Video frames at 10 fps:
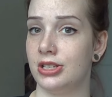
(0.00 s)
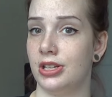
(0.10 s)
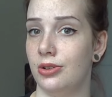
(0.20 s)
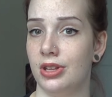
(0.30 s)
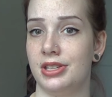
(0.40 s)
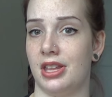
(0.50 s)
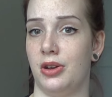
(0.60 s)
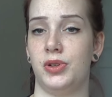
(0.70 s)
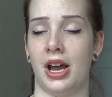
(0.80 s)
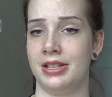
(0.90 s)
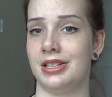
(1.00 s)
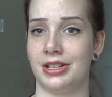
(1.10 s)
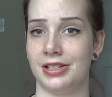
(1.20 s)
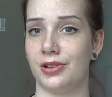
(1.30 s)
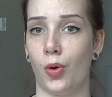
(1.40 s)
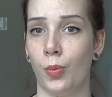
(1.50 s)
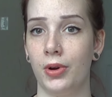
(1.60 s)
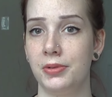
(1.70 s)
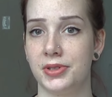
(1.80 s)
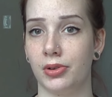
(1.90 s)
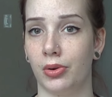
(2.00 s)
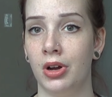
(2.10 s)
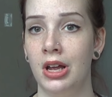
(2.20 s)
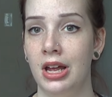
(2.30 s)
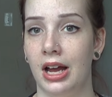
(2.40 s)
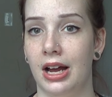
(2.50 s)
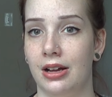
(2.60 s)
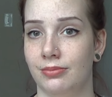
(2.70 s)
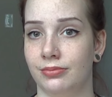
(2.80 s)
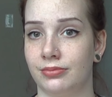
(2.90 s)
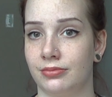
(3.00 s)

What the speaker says: to do this. They do tons and tons of home births, so I